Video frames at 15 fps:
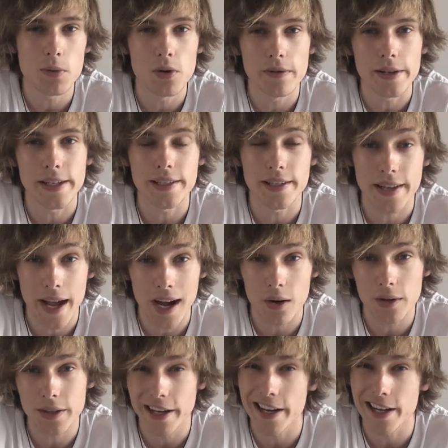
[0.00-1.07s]
movies
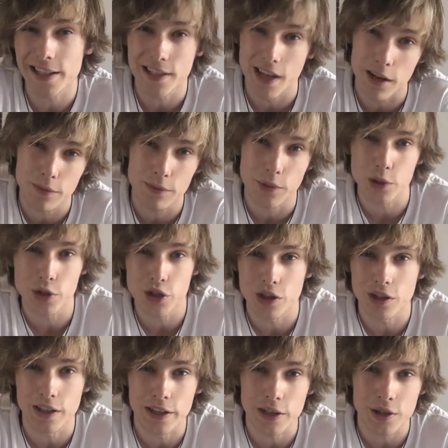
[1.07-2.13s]
nowadays
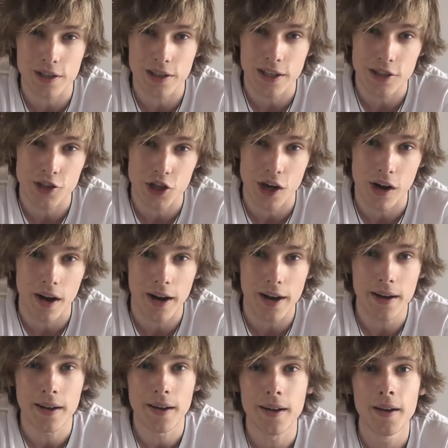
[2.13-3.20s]
unfortunately use CGI,